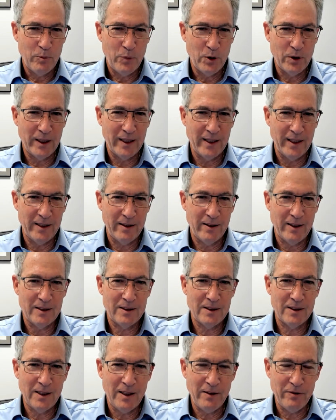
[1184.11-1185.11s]
putting in
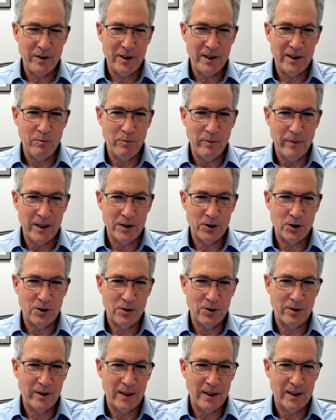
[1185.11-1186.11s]
that safety
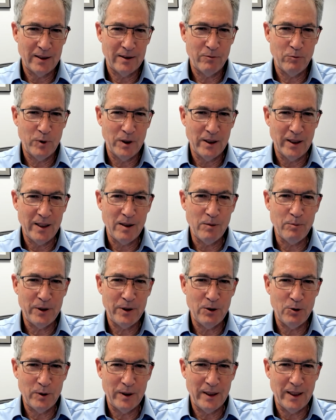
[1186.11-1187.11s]
measure that will
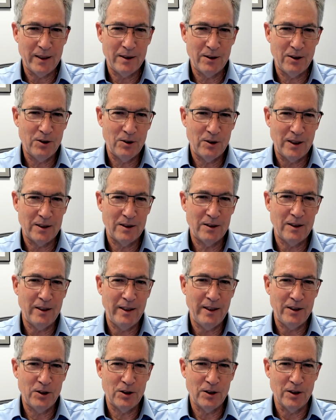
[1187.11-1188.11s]
help you get to your
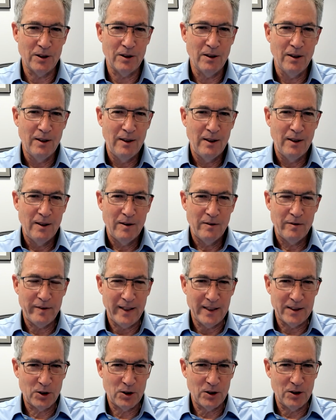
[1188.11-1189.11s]
destination
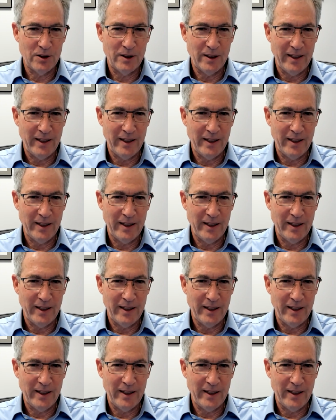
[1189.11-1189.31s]
faster.